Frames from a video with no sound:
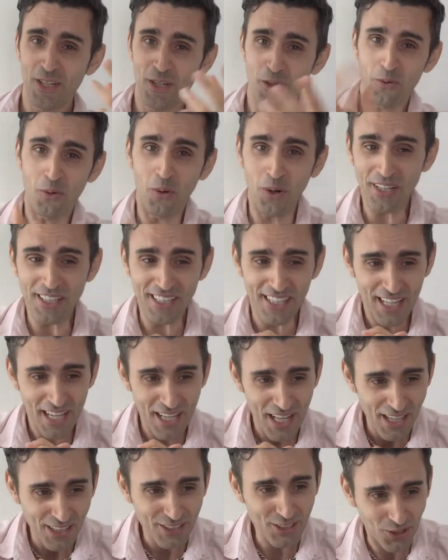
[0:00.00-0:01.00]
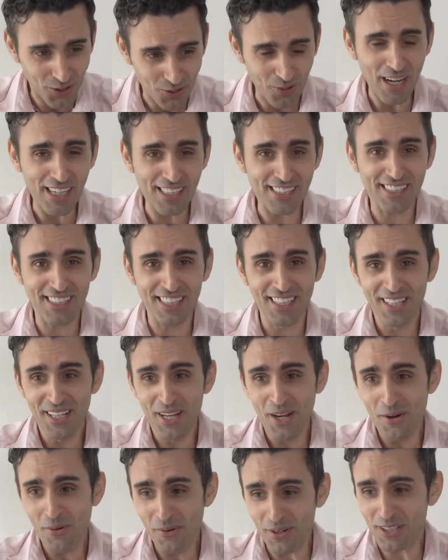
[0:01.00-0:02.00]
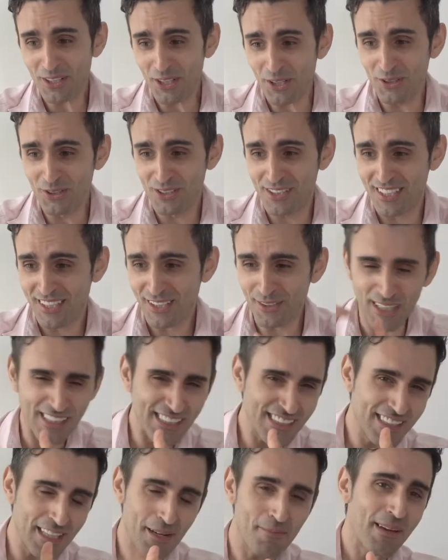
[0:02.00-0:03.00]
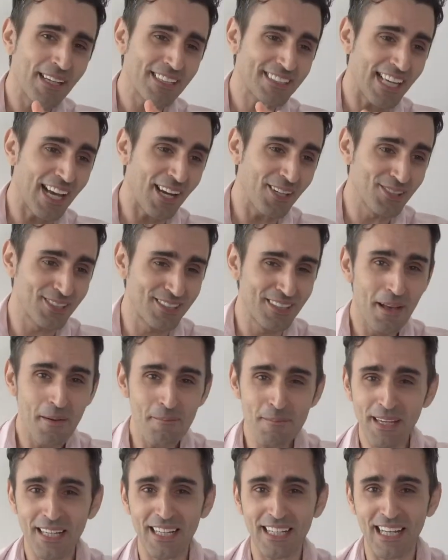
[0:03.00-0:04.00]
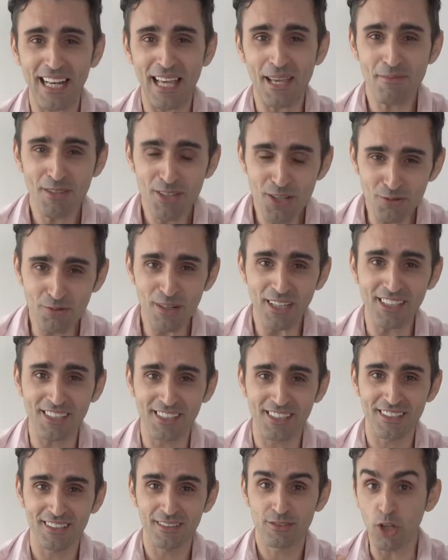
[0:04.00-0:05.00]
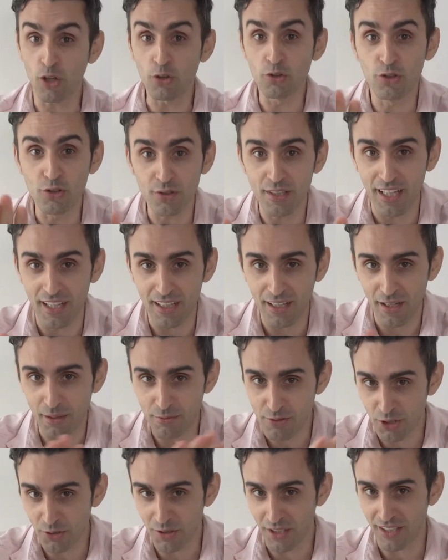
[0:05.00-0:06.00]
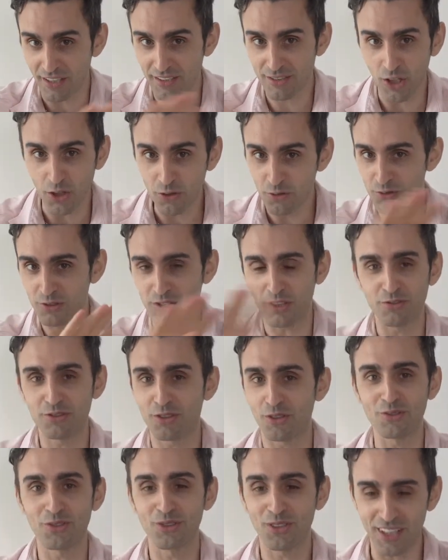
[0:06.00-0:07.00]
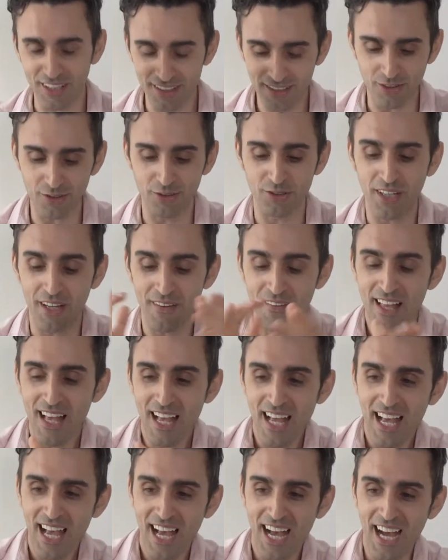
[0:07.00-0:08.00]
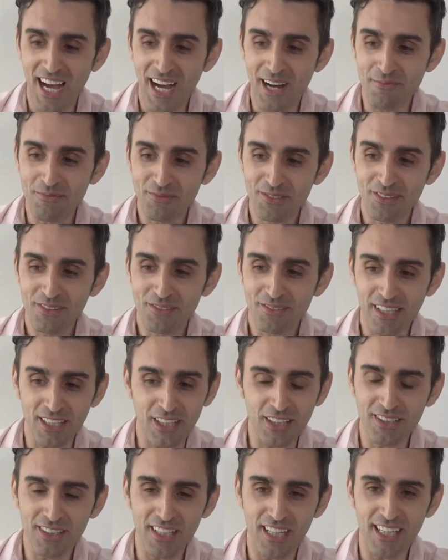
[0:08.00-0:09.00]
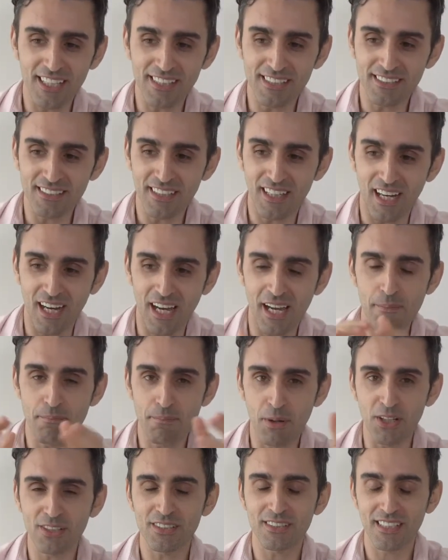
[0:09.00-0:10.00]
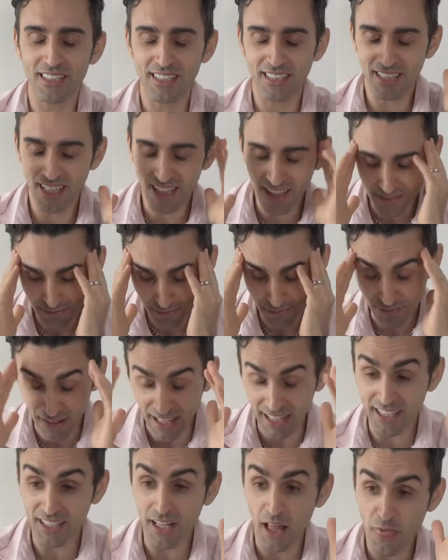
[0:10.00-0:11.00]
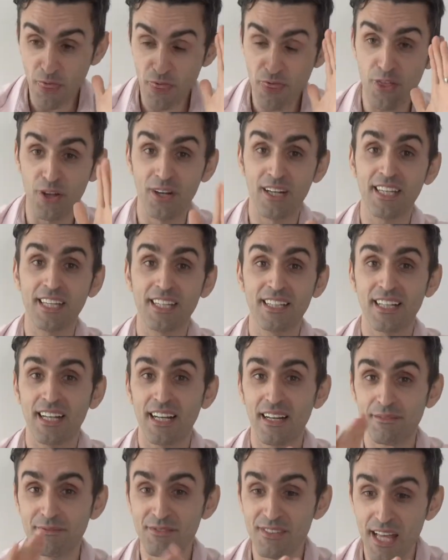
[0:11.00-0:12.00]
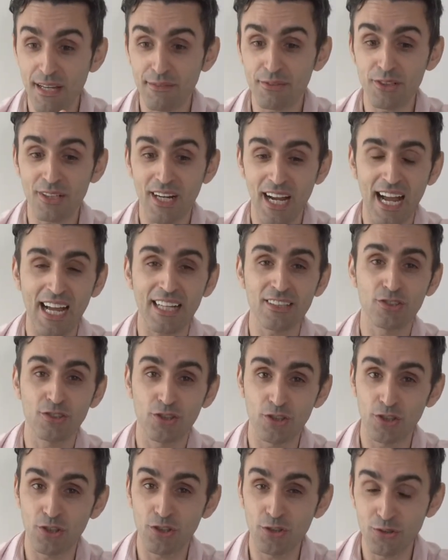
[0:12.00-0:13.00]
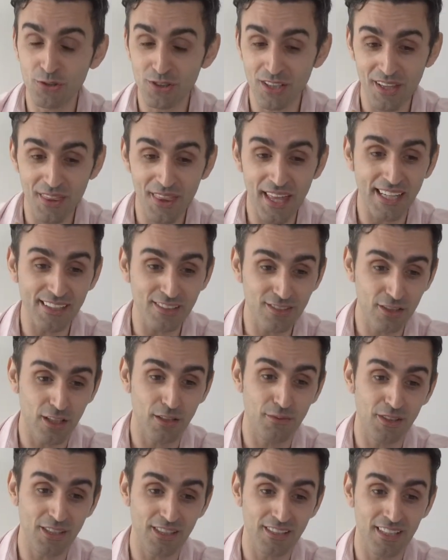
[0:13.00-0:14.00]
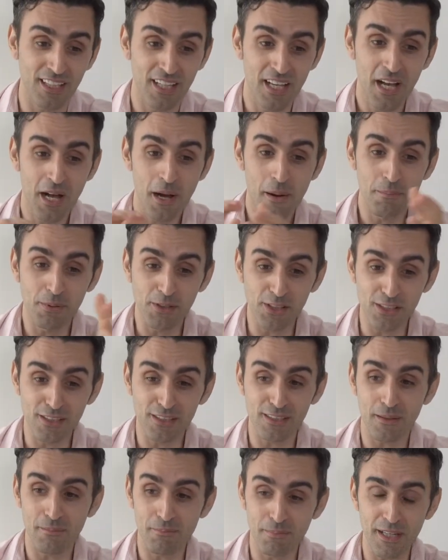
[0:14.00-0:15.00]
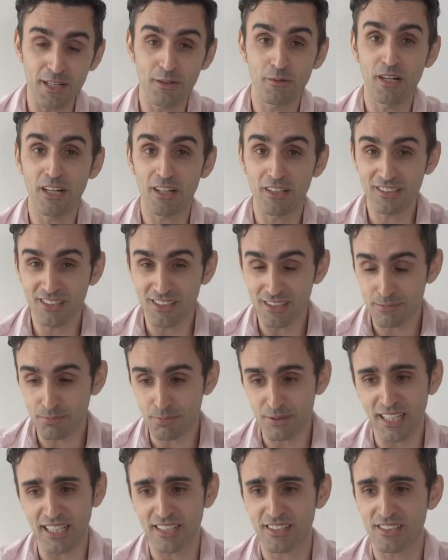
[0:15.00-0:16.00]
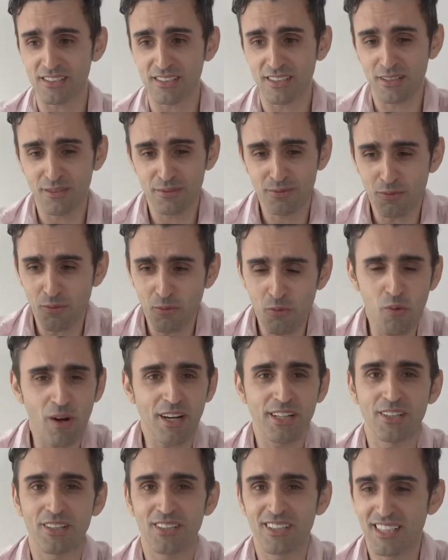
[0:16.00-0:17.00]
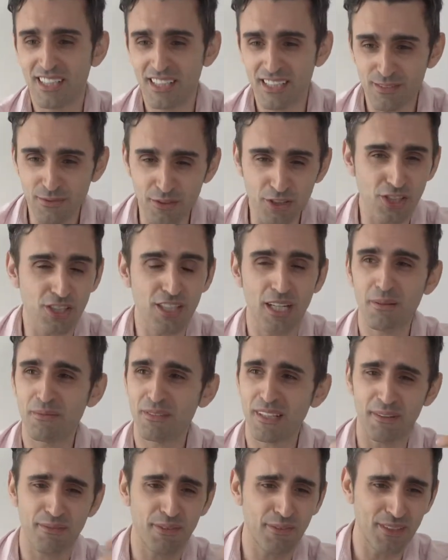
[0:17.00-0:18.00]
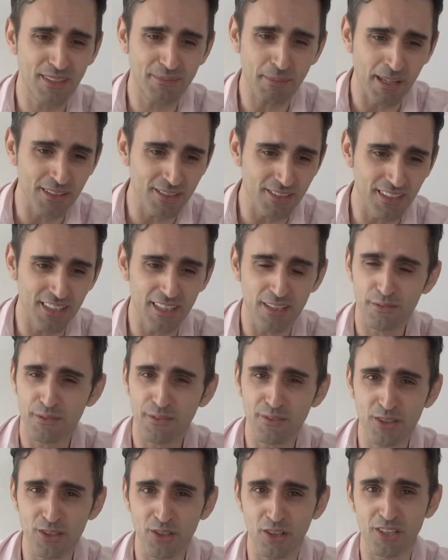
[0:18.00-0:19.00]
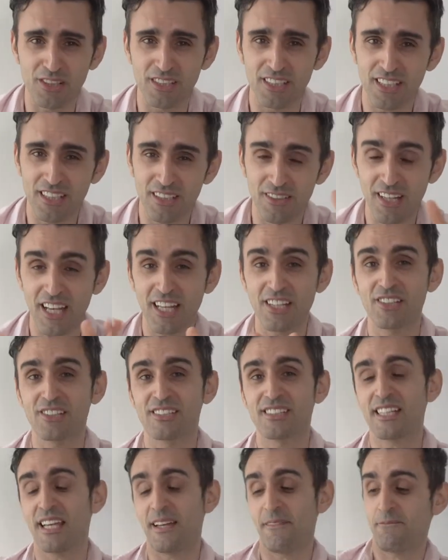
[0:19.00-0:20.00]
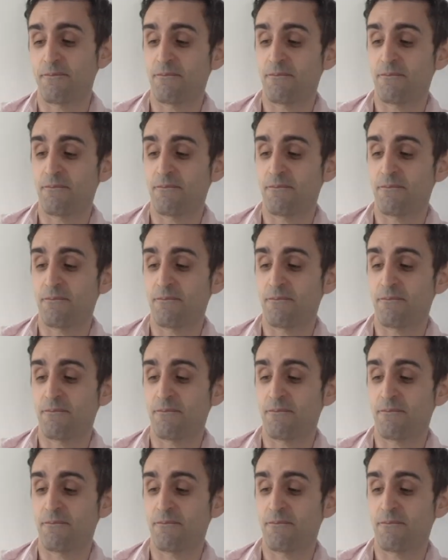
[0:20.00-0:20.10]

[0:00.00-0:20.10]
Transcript: You want to crash one of those, crash into your mate's house, make a claim, you're rich. Don't do that, I'm joking. Don't do that, don't do that. They're good guys. I personally, thankfully, have never had to use that service. But just be aware, just protect yourself. Why not? It's very cheap, like £50 a year, $50 a year, and you're set.